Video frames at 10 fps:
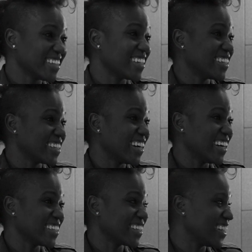yeah, yeah,
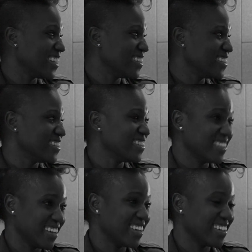yeah, yeah. Longer away.
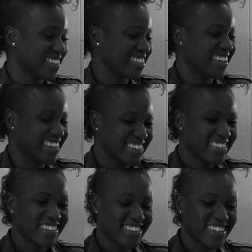Yeah, yeah, so,
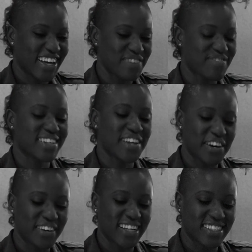yeah. You know I mean? Yeah, but
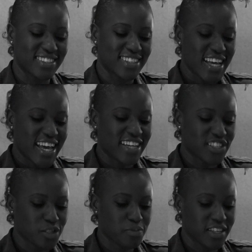no, it it's it
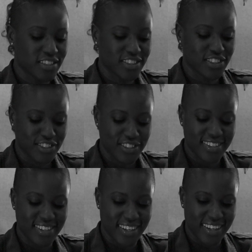just means you.
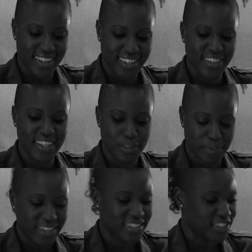Just, you need to
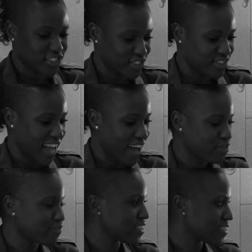pay attention to, and you
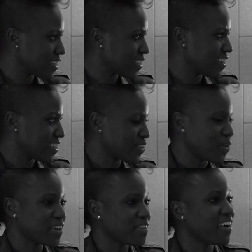haven't visited it in
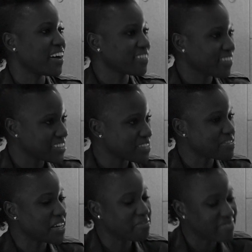quite a while, quite
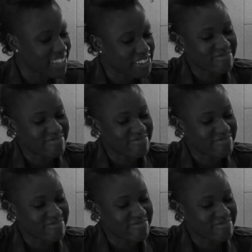some time. So,